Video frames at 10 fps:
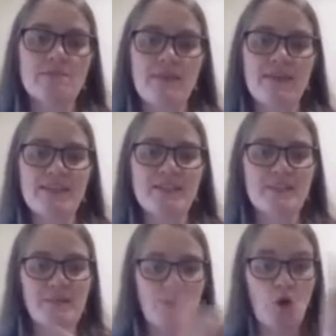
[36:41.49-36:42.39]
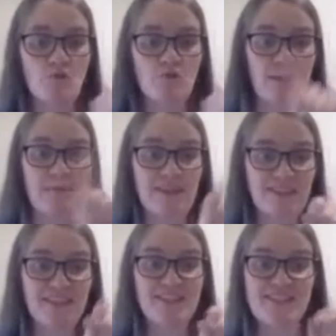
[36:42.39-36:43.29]
but there needs to be an overlapping
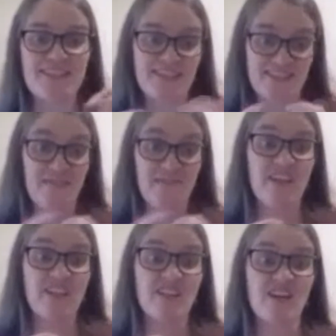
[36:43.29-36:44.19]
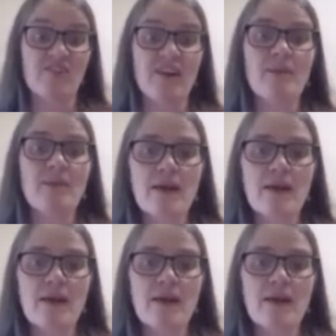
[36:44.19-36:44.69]
intersect in that Venn diagram.